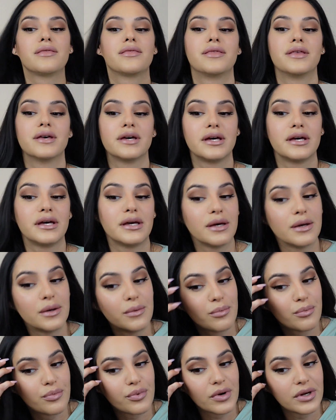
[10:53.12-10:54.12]

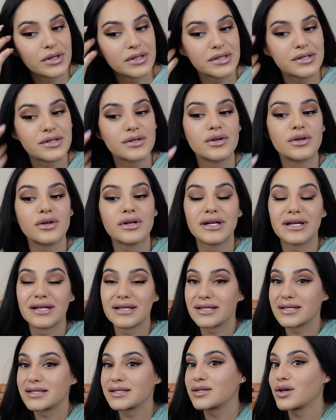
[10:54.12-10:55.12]
The bronzer
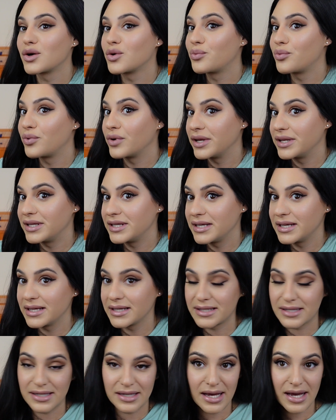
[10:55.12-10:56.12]
is so pretty.
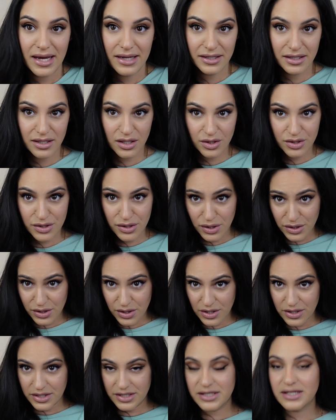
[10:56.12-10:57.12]
It's light. It looks good
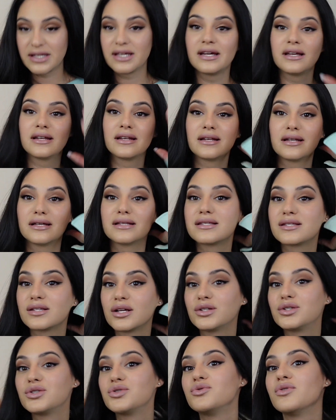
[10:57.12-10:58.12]
on the skin. It's
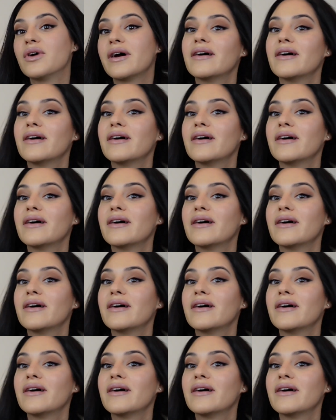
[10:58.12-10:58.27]
not too